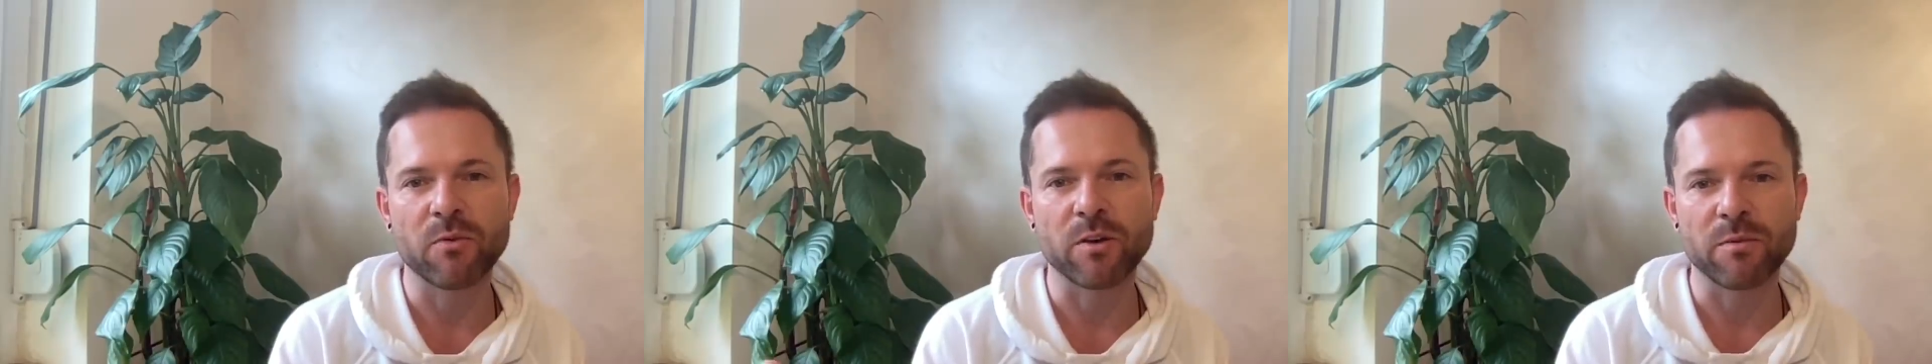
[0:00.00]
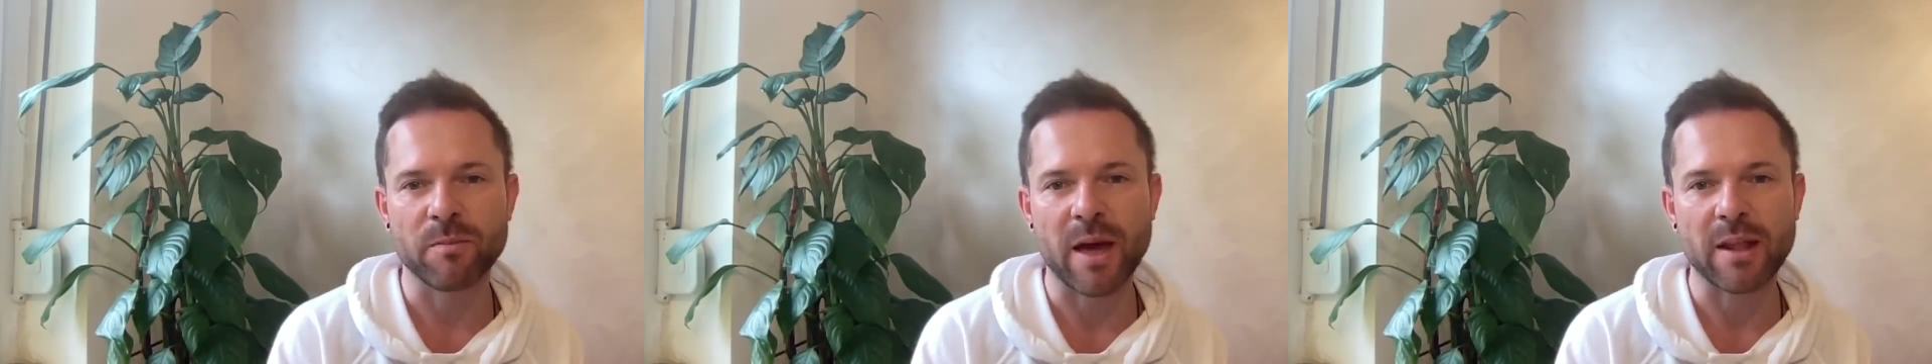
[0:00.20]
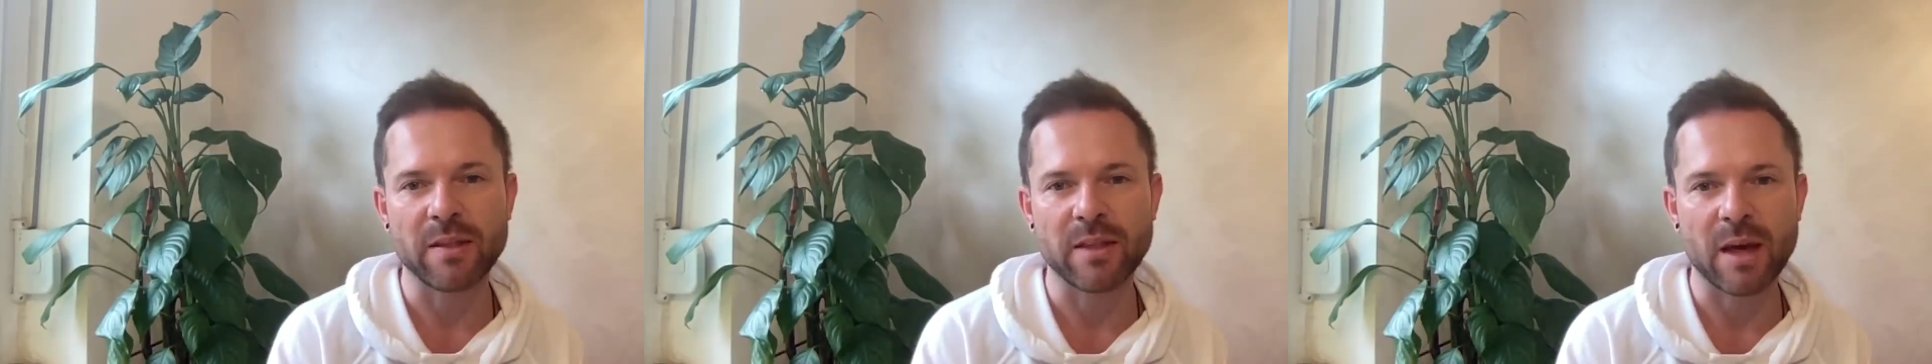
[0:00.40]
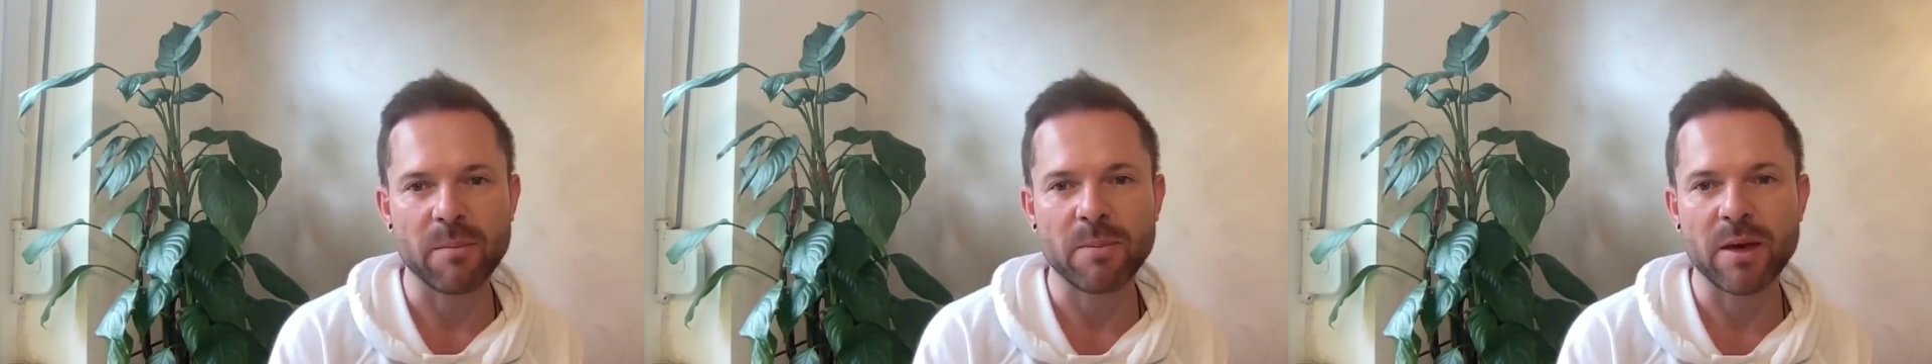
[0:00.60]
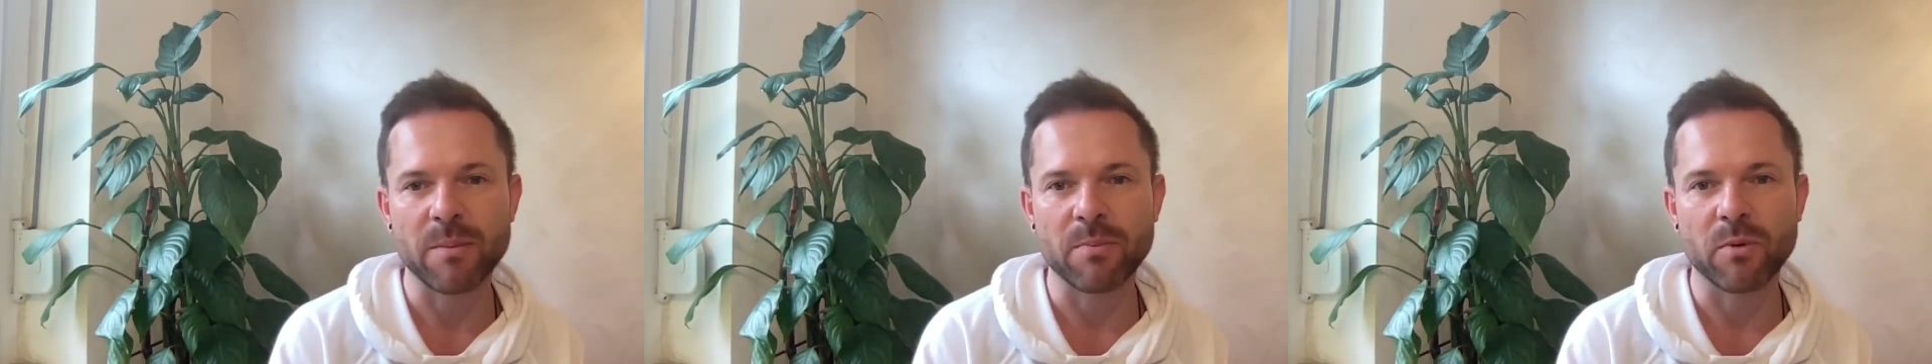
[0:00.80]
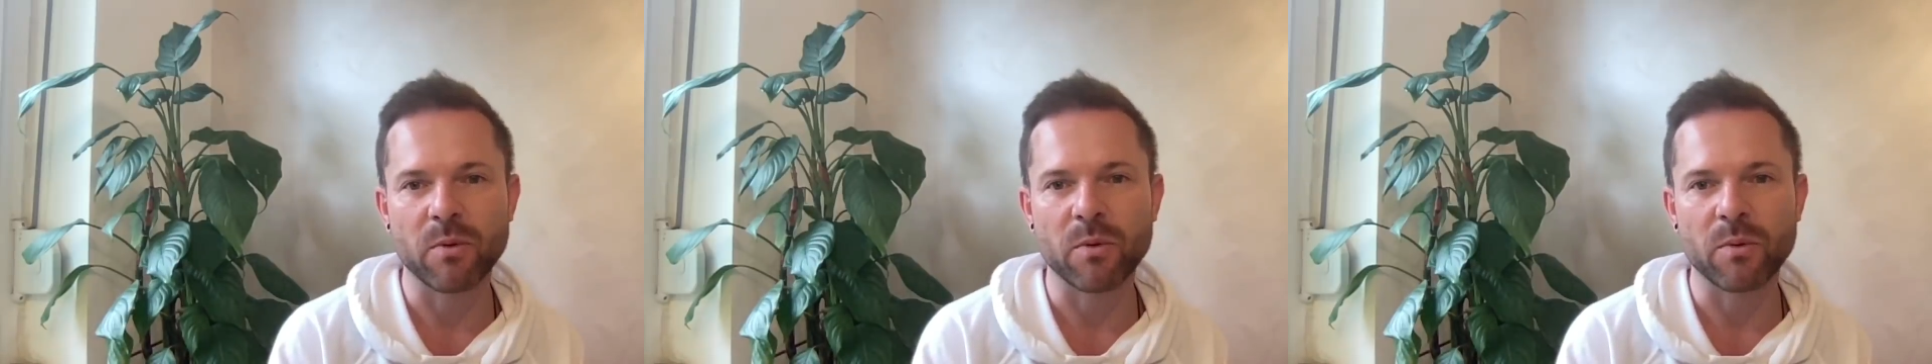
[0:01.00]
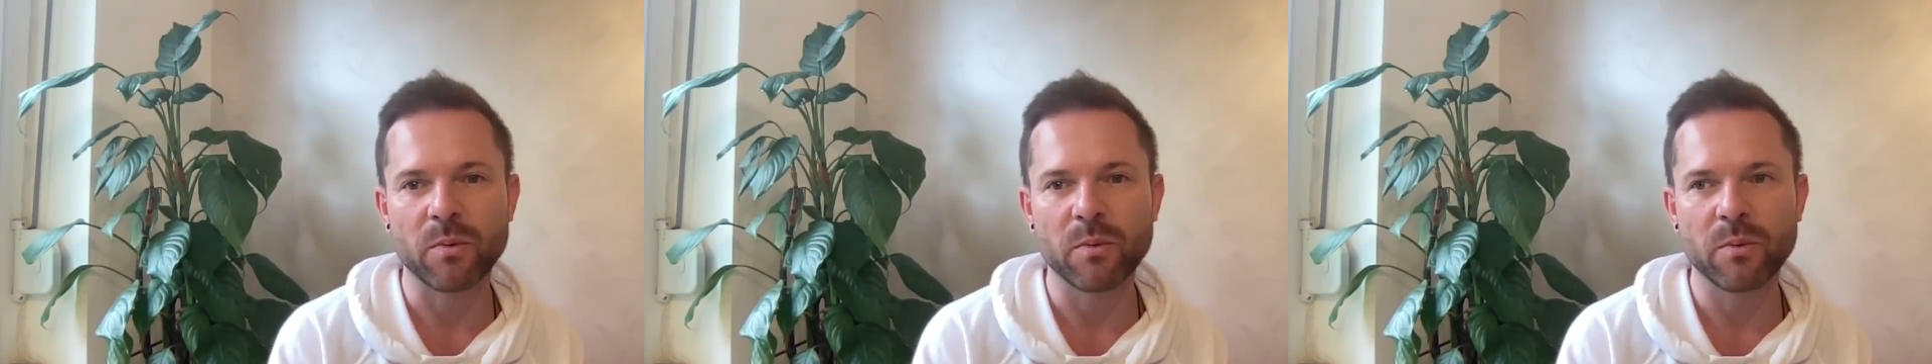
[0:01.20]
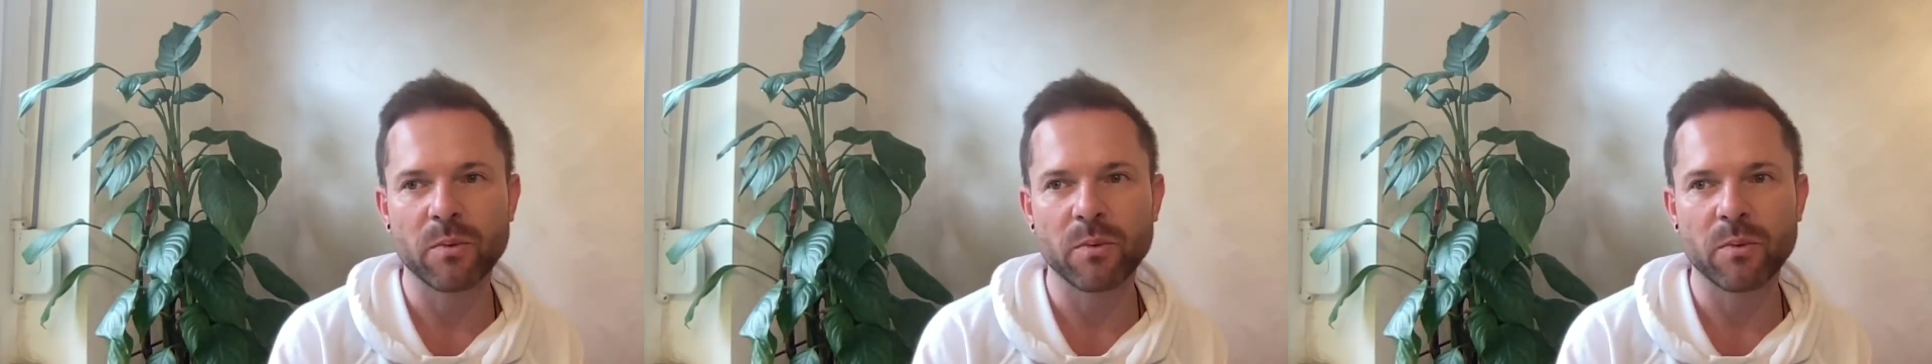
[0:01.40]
would have meant that people,